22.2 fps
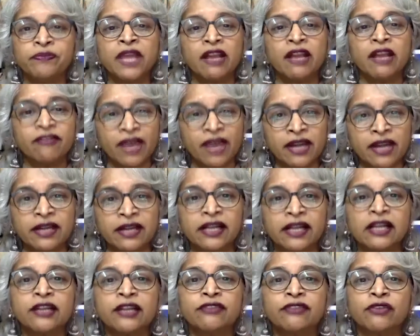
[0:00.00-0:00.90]

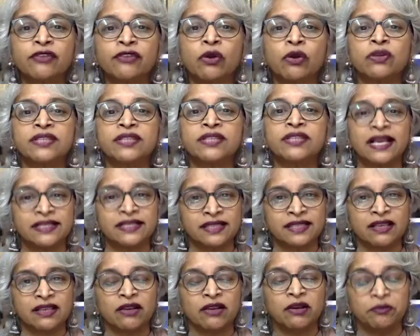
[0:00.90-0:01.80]
Varenicline, of course, has,
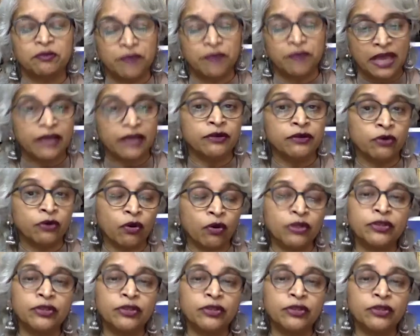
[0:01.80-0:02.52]
although